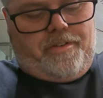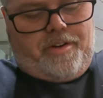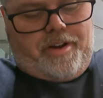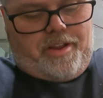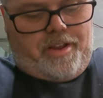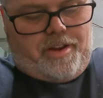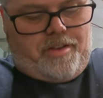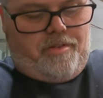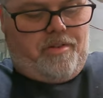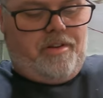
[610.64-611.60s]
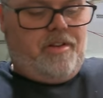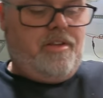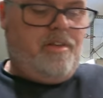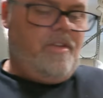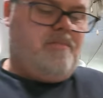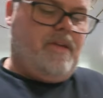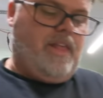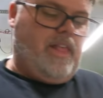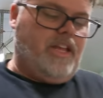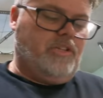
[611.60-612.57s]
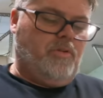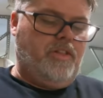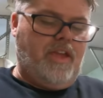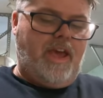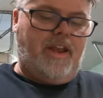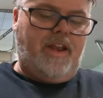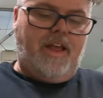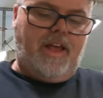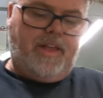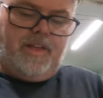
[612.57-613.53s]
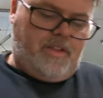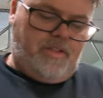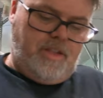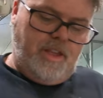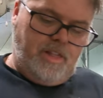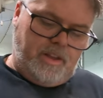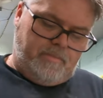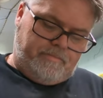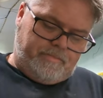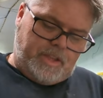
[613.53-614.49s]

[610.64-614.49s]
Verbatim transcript: Marie, how you doing? My LS ones had uh, steel in them.